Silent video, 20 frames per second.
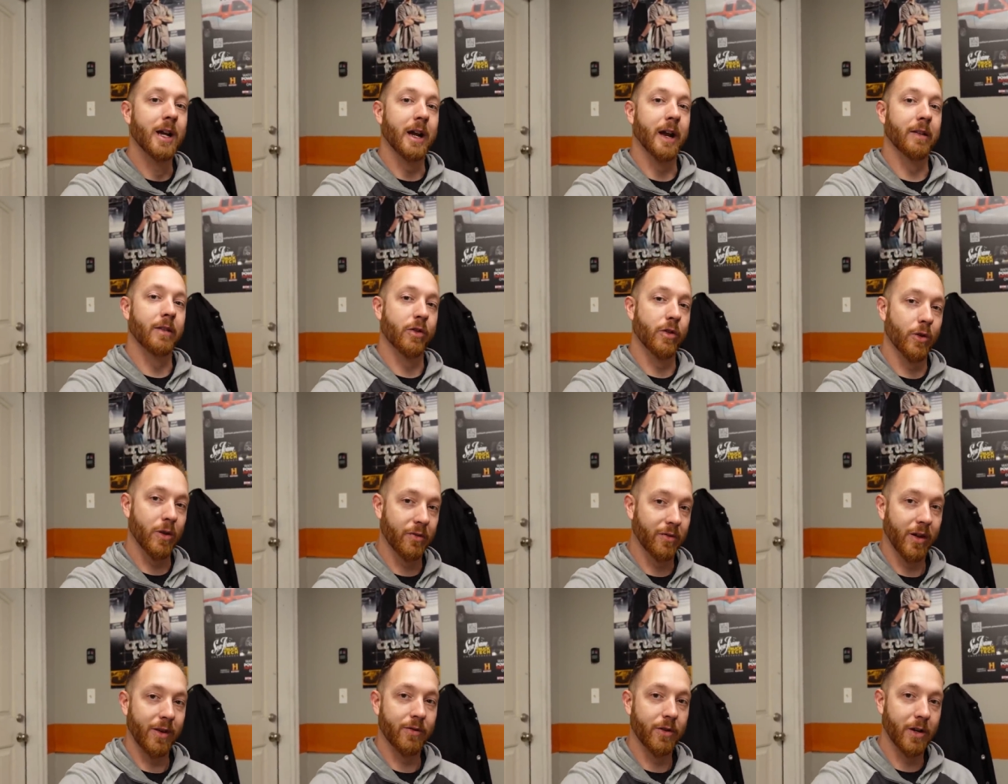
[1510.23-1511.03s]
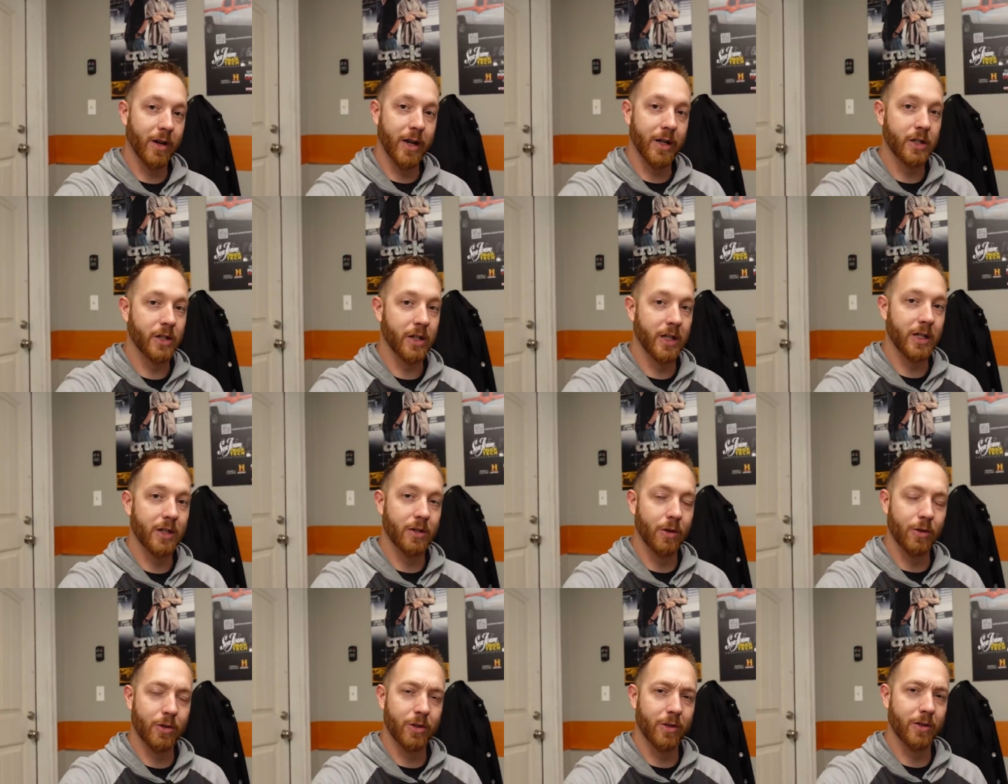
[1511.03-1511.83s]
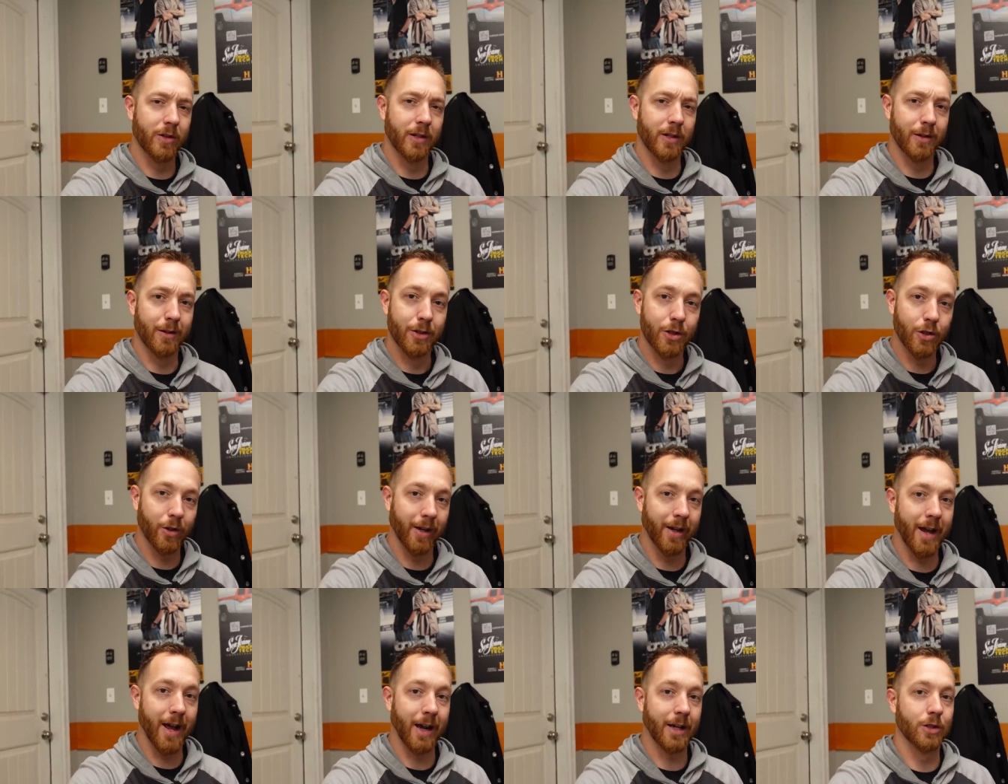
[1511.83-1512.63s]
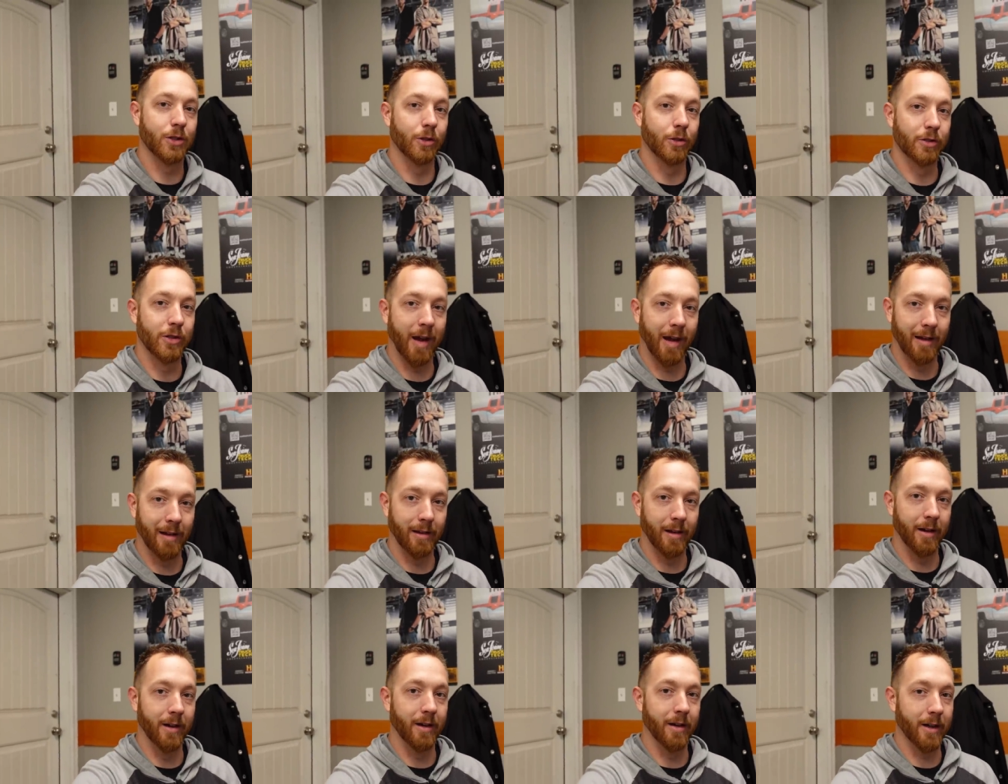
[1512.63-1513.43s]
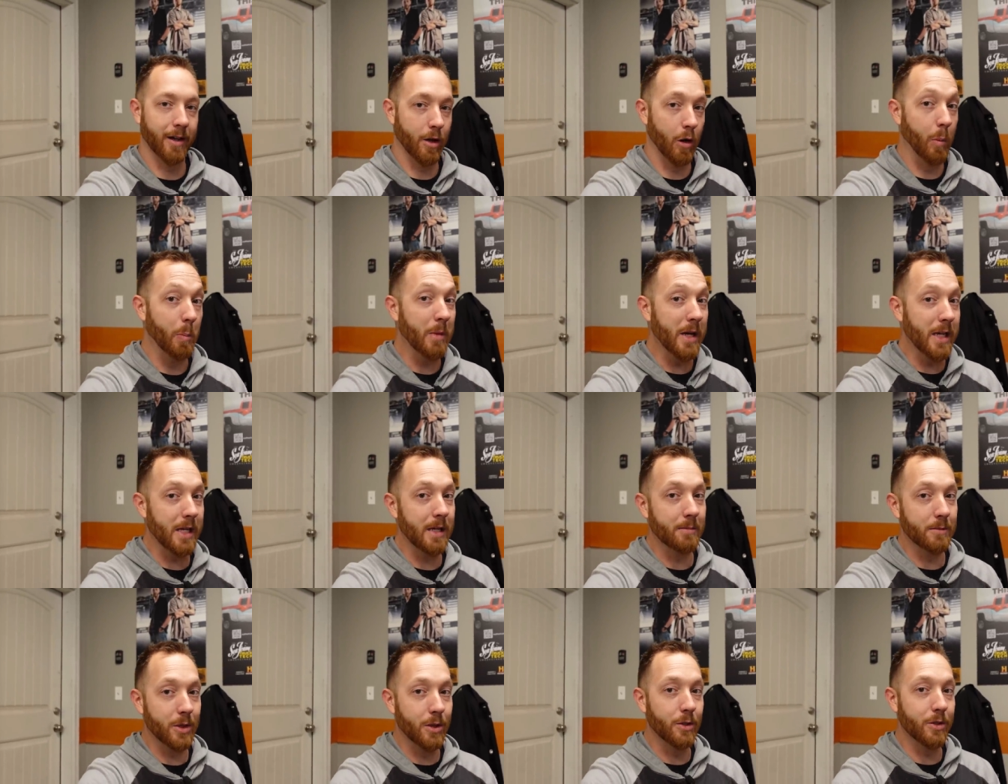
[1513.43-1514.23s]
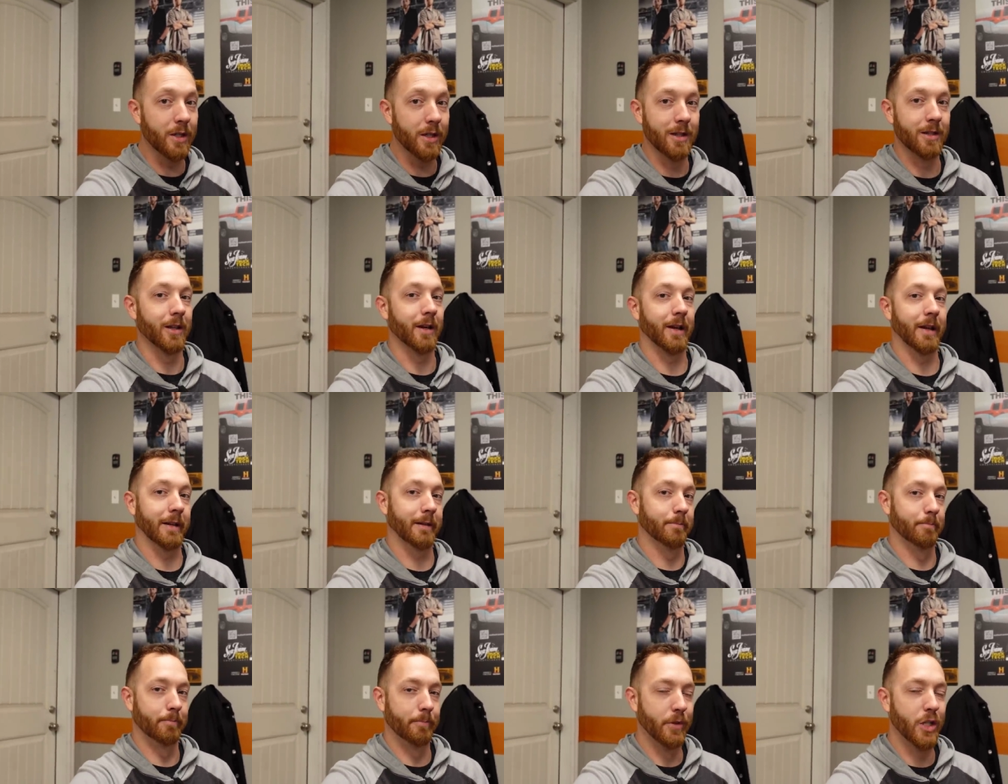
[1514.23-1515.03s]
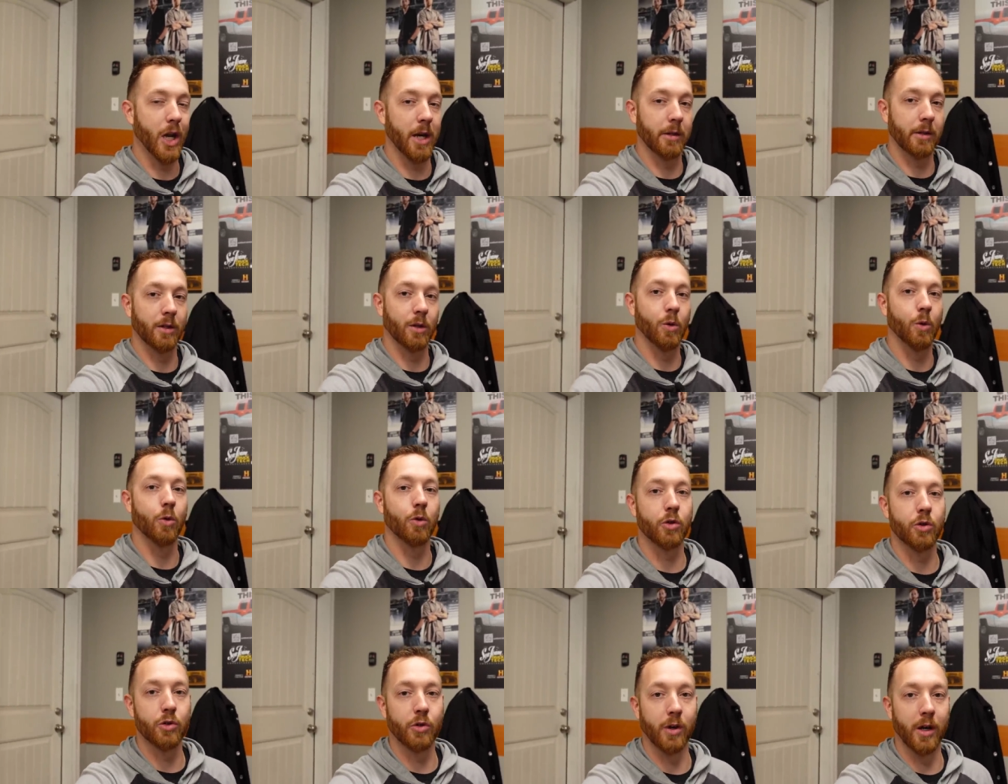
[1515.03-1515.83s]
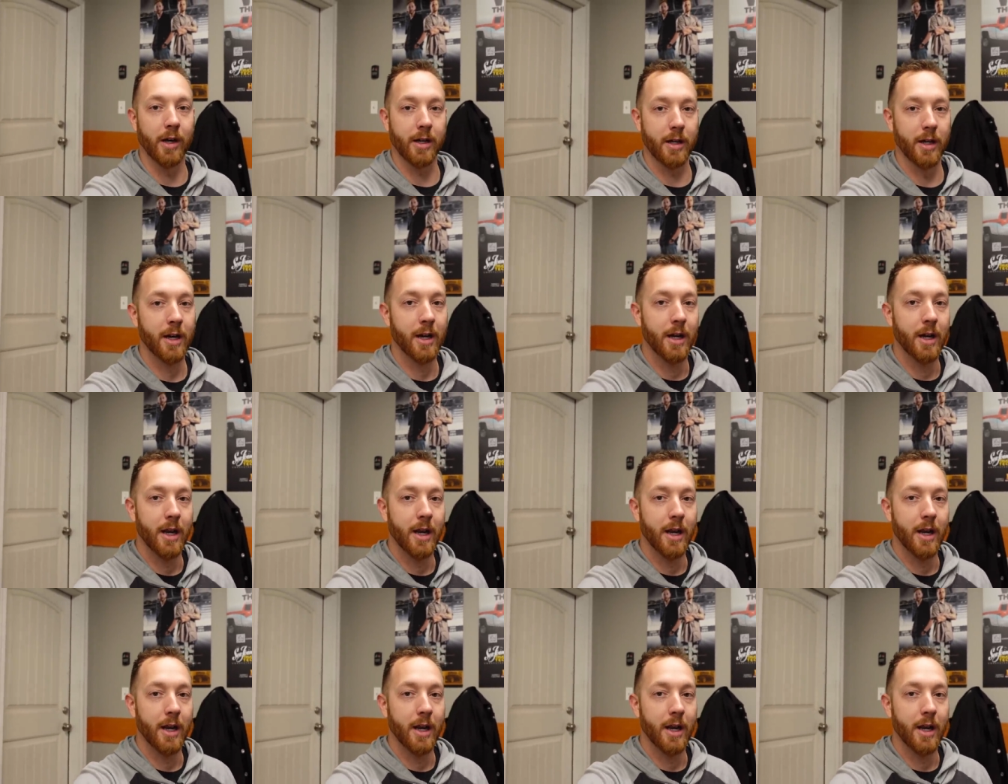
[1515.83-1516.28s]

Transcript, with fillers: and the 3500 HDs those are the straight axle 10 lug you know medium duty it's like a ton and a quarter truck.